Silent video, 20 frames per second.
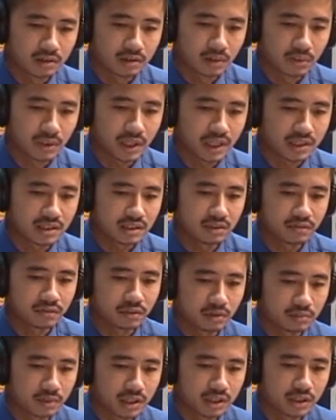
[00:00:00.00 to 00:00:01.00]
we can see
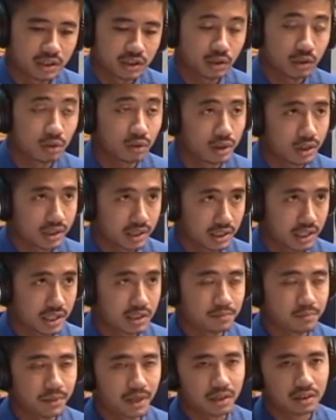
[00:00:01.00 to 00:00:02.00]
from a geolocation
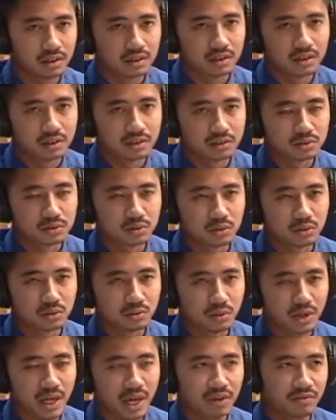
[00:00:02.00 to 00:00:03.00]
aspect. So
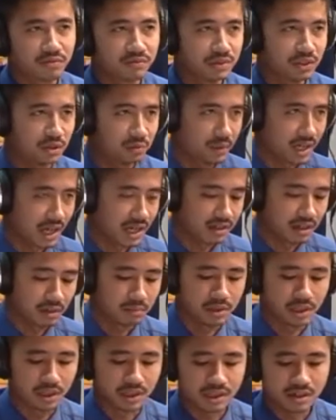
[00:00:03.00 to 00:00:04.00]
we have GPS
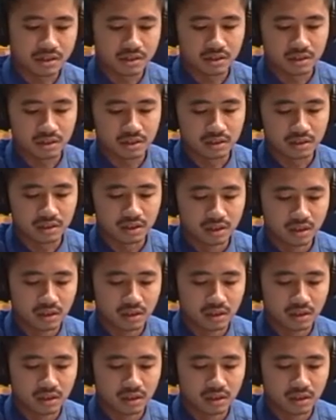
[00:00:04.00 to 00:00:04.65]
application.